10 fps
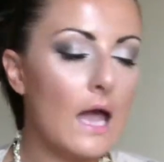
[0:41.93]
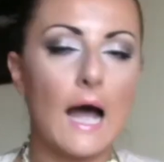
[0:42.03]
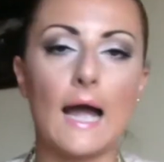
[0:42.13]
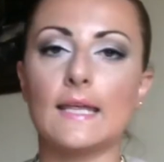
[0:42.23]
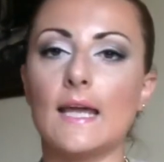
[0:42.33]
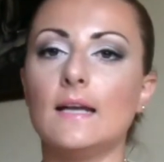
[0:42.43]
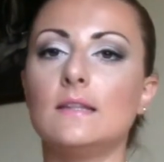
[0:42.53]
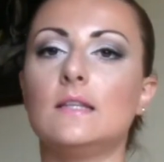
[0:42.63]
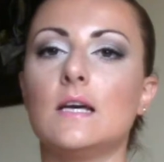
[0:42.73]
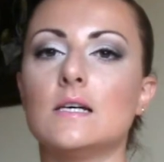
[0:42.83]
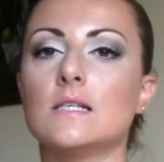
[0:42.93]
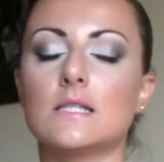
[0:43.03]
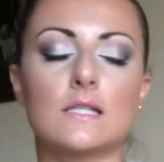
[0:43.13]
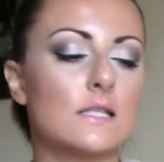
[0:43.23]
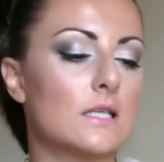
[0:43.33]
I get
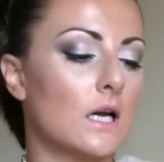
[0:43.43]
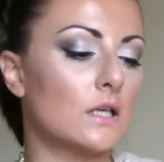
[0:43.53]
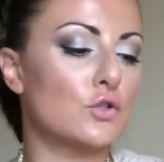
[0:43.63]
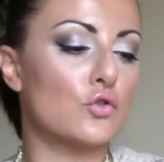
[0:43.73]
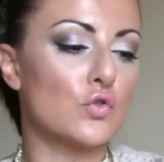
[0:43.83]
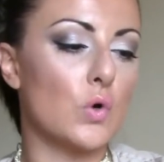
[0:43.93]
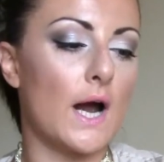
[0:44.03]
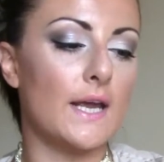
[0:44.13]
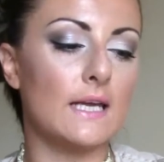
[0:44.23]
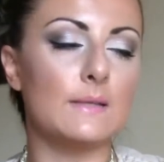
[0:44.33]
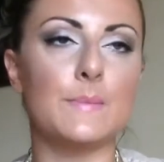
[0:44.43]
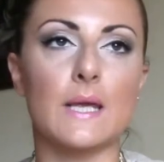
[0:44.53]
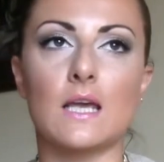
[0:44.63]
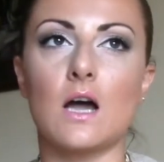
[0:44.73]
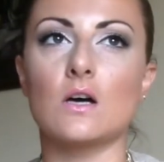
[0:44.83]
this to try it
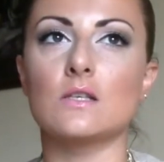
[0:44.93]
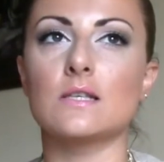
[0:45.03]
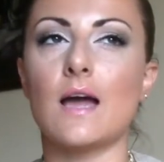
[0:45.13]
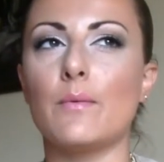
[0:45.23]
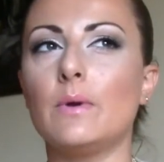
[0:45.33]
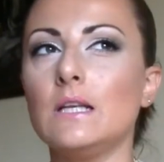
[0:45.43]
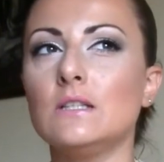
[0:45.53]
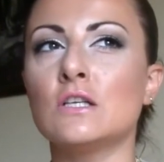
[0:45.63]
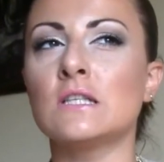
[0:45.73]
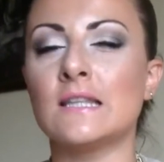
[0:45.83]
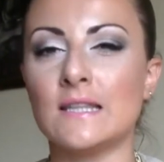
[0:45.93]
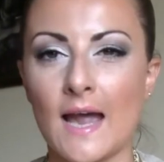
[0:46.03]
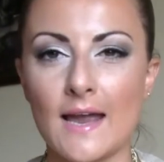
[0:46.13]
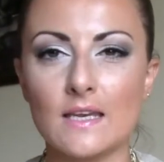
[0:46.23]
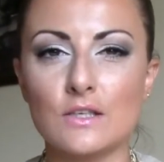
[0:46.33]
because I really don't
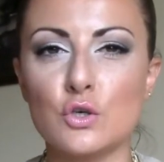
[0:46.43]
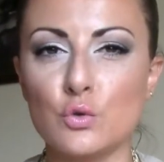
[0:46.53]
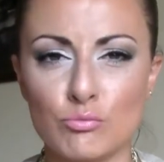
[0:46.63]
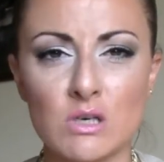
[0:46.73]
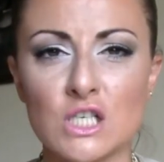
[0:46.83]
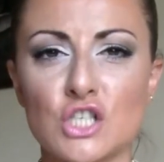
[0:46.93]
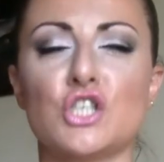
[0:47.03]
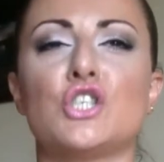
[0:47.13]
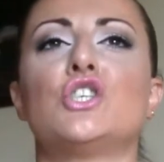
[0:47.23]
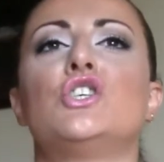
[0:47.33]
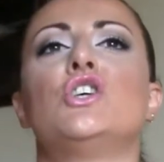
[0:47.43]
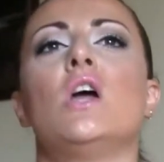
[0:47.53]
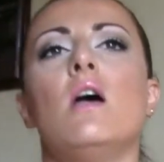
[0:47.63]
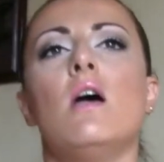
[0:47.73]
like too much